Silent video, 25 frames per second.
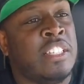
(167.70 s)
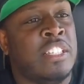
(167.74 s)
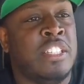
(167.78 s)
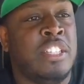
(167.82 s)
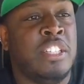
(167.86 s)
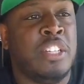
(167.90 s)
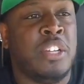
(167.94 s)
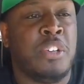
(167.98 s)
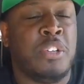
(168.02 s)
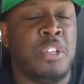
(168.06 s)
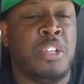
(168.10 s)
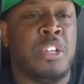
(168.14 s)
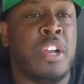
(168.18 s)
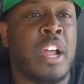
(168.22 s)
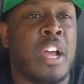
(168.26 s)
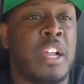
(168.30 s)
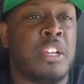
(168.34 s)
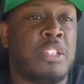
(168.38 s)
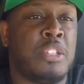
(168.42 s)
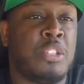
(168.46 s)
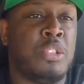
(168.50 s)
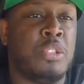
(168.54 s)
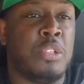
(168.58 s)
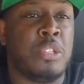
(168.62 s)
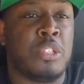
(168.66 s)
you know you're
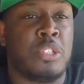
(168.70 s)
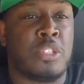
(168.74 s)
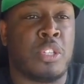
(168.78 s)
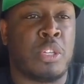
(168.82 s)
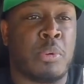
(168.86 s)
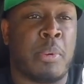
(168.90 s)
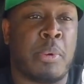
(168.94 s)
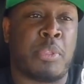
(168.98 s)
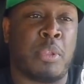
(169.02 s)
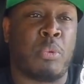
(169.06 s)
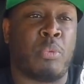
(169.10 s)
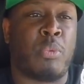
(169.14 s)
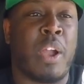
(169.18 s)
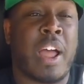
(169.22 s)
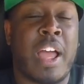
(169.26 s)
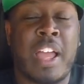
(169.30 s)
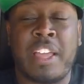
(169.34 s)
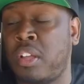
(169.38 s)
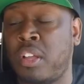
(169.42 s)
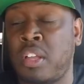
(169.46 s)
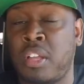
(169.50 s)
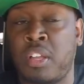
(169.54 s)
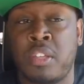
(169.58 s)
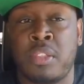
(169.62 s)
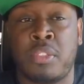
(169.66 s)
not too concerned about the
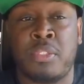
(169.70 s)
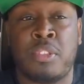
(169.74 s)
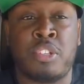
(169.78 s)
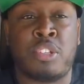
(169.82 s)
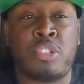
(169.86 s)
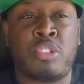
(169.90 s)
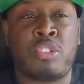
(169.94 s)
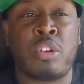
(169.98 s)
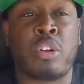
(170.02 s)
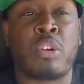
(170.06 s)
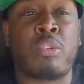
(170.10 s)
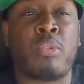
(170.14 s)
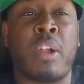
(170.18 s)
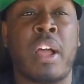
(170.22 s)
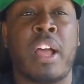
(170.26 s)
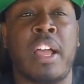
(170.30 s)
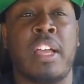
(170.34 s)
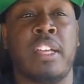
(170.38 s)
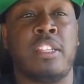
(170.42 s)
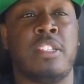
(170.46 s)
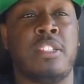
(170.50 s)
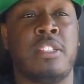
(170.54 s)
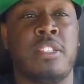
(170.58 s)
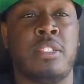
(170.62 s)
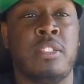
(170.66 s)
ride, this truck
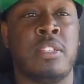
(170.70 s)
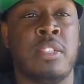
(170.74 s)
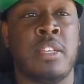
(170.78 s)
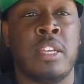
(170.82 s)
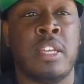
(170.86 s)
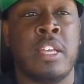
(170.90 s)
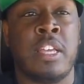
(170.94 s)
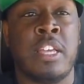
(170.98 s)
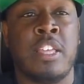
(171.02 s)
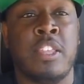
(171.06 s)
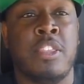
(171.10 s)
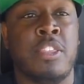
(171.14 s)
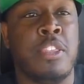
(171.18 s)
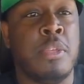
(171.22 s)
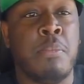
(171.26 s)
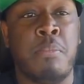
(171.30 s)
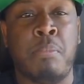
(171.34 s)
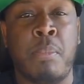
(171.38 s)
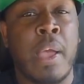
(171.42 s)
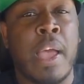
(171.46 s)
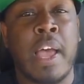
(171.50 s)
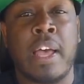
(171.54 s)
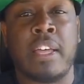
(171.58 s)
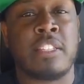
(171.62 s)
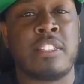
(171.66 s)
rides the
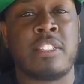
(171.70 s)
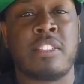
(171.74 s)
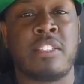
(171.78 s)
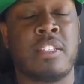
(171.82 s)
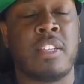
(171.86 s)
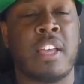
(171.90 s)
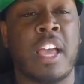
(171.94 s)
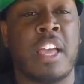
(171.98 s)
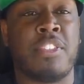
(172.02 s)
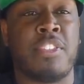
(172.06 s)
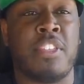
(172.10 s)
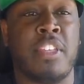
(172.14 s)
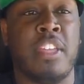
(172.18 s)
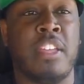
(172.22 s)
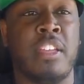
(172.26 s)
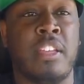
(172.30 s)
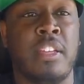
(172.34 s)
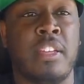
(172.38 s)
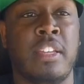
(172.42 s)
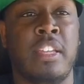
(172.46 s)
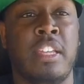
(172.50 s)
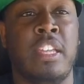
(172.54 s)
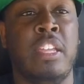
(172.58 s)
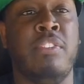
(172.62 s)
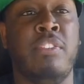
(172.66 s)
best, I think,
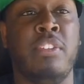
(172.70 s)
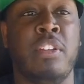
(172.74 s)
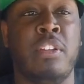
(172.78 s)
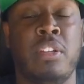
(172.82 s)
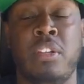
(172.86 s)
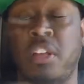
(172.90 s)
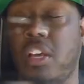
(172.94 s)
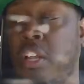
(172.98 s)
even